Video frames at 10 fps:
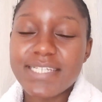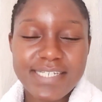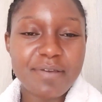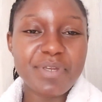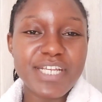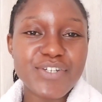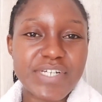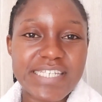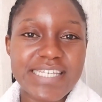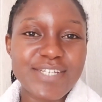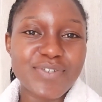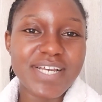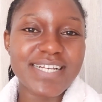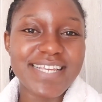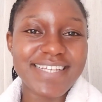Determination is key to
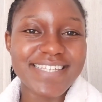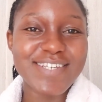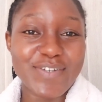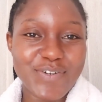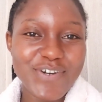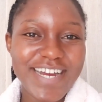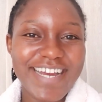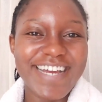success, you know.